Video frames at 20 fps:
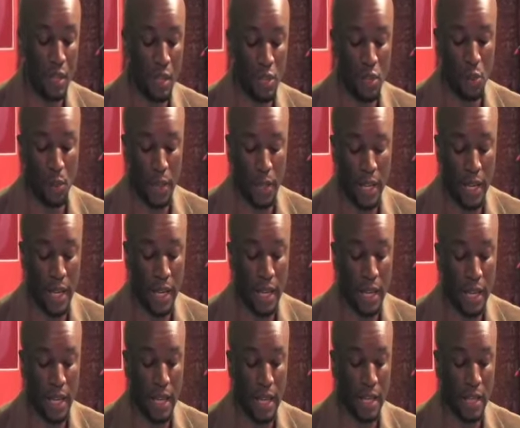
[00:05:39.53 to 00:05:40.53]
doing
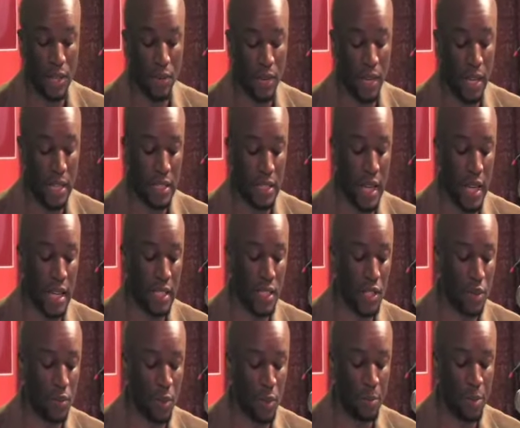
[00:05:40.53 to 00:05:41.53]
hand-to-hand
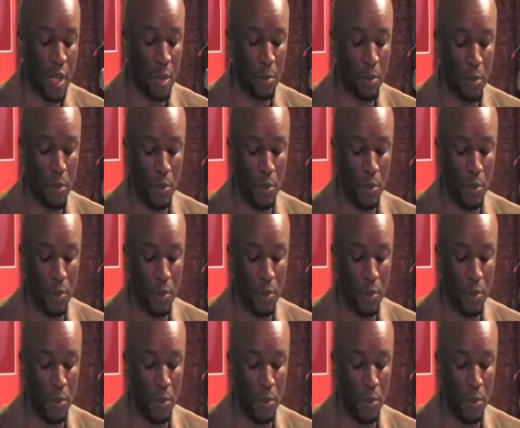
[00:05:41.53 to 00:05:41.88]
transactions with people